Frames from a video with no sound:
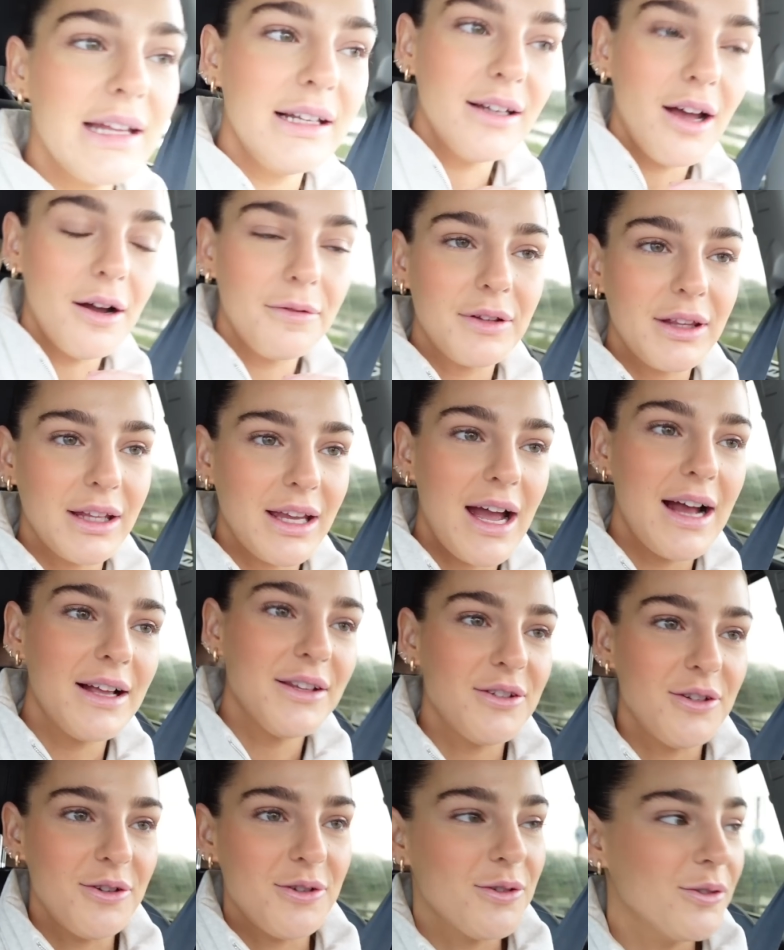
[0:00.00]
loved the
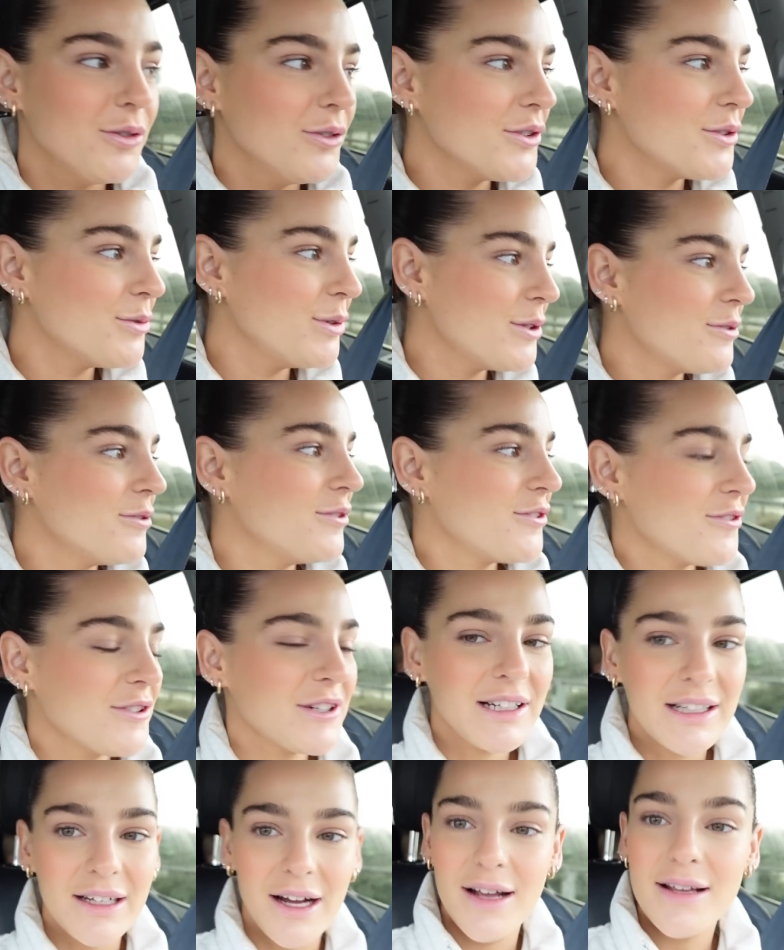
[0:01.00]
katsu sauce, which was
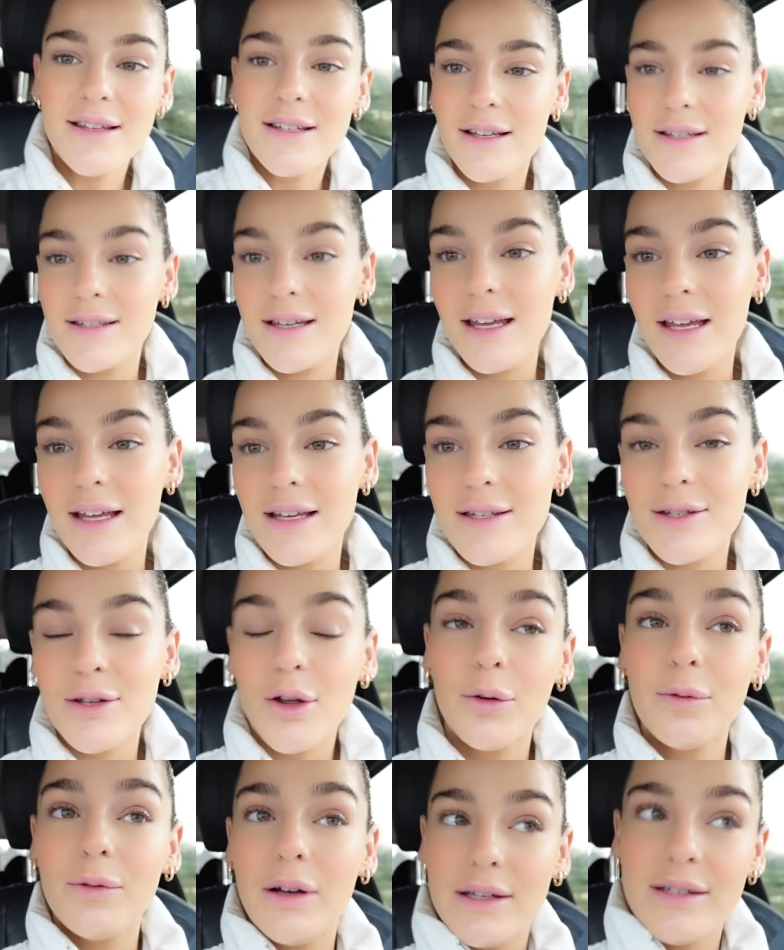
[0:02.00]
really nice because he is
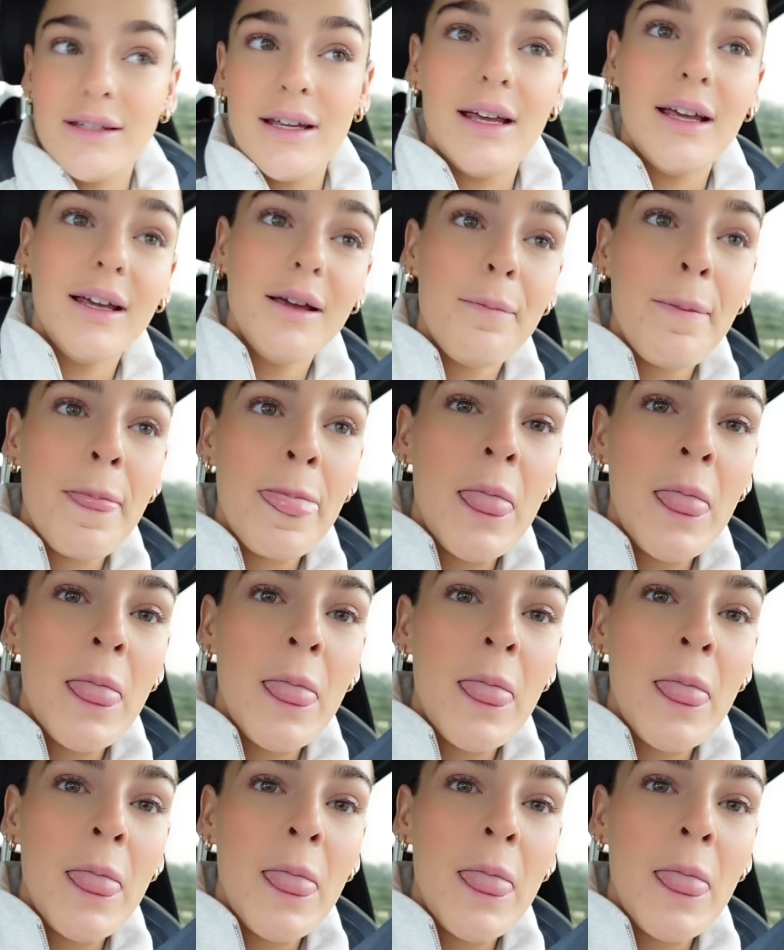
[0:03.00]
so fussy.